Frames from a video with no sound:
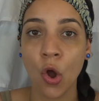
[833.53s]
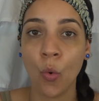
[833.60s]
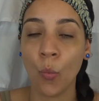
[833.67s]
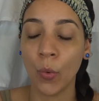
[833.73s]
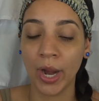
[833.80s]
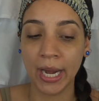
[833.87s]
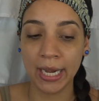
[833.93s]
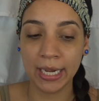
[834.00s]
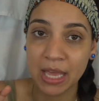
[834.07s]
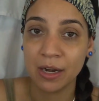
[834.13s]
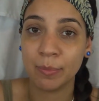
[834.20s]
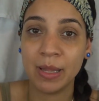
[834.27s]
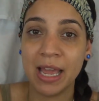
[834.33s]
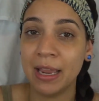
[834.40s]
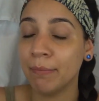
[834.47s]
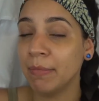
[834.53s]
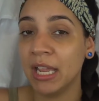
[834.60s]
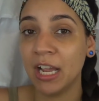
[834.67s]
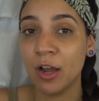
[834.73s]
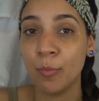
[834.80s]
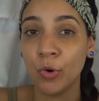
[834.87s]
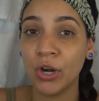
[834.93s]
when not applying
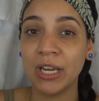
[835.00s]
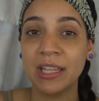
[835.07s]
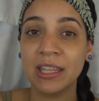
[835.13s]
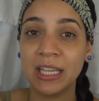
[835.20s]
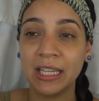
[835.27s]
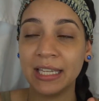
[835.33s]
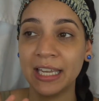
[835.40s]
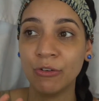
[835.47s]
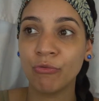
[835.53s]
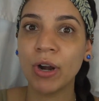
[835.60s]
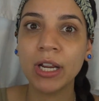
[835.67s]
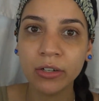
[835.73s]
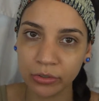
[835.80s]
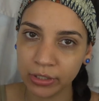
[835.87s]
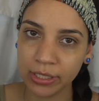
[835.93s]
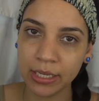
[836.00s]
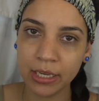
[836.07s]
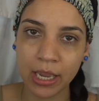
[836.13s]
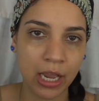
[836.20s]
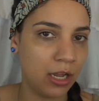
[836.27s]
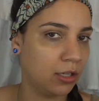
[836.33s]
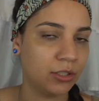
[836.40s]
makeup or anything. Like
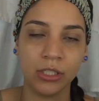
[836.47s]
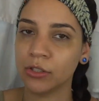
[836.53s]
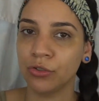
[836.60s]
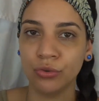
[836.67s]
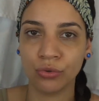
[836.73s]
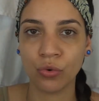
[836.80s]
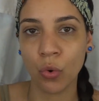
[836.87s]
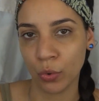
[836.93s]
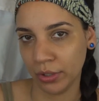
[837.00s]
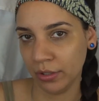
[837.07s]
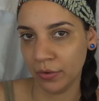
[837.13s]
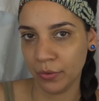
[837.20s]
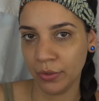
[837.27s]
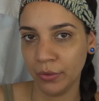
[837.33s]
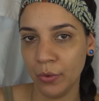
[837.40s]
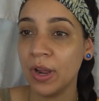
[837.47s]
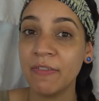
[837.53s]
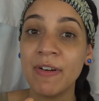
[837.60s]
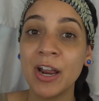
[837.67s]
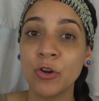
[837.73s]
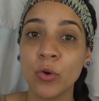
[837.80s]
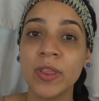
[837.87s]
regularly, I just use coconut oil. If
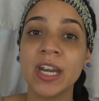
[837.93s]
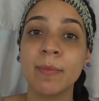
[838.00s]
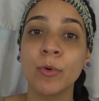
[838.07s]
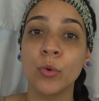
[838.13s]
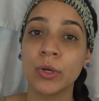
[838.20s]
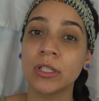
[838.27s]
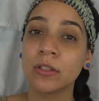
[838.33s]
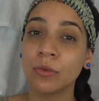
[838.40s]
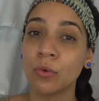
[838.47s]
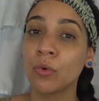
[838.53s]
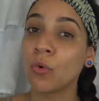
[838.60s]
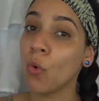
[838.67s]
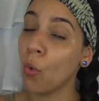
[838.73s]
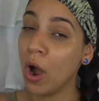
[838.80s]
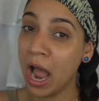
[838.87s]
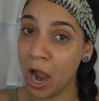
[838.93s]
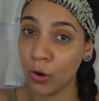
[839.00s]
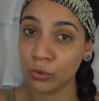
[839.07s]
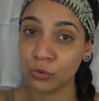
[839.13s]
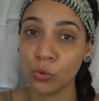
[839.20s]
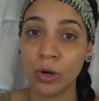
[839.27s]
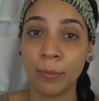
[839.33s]
I know that I'm going to go
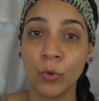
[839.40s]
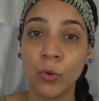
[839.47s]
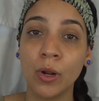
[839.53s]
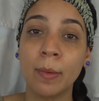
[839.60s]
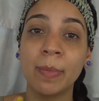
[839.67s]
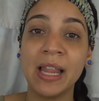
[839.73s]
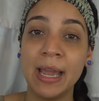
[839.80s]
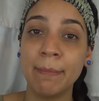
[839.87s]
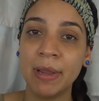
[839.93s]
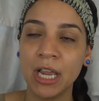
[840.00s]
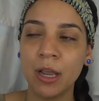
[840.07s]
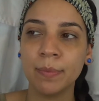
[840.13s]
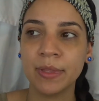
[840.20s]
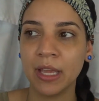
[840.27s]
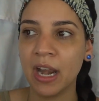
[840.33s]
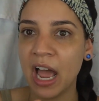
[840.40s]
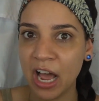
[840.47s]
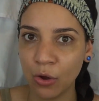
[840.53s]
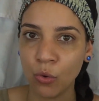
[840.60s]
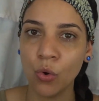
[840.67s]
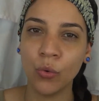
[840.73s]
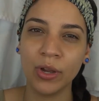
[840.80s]
out or I'm going to apply makeup, then
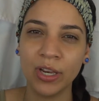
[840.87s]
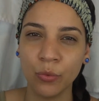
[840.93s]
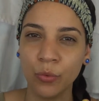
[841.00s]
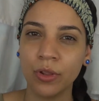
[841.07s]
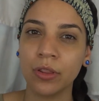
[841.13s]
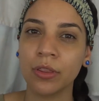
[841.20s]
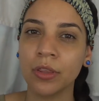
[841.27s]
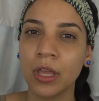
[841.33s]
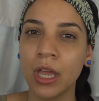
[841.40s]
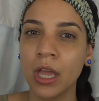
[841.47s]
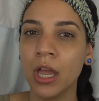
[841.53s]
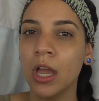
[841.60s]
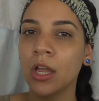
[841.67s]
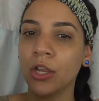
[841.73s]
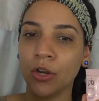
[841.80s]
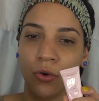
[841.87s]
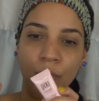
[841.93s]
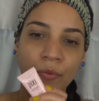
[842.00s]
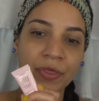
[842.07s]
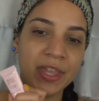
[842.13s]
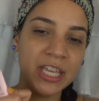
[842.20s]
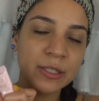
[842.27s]
I'll go in with, you
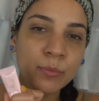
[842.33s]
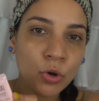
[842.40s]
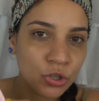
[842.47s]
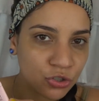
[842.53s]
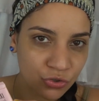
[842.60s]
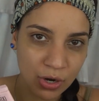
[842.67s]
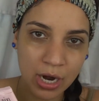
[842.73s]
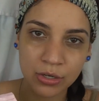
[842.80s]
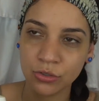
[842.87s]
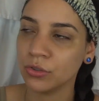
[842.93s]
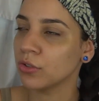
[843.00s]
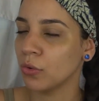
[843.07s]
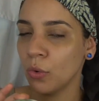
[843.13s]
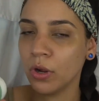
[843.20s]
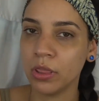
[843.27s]
know, these moisturizers or